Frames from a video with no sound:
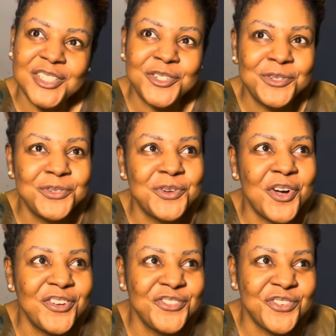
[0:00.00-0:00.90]

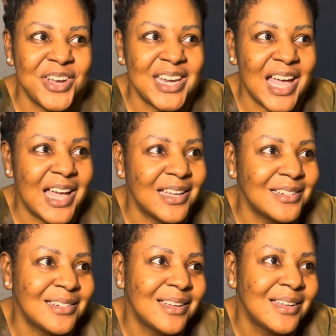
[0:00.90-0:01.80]

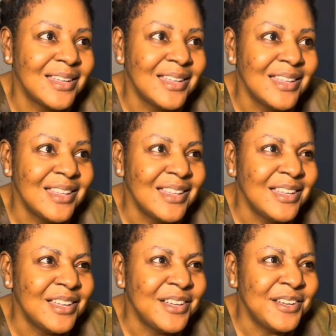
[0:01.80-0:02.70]

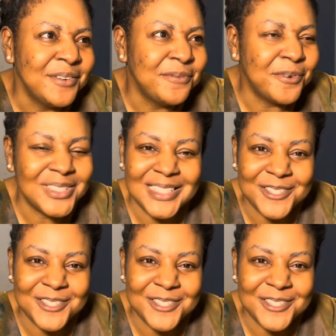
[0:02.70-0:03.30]
240